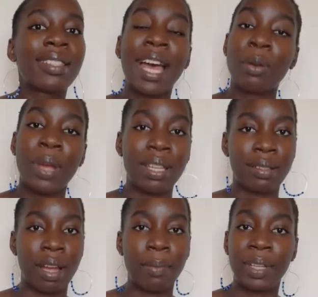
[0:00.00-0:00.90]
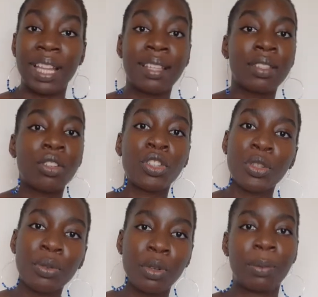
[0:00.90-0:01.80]
Ted wakes up and there's a
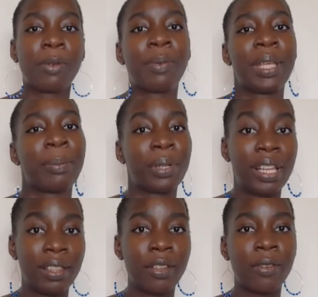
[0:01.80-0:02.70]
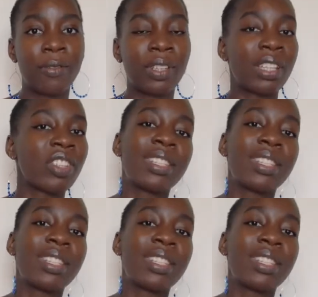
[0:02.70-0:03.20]
new group of people at the orphanage.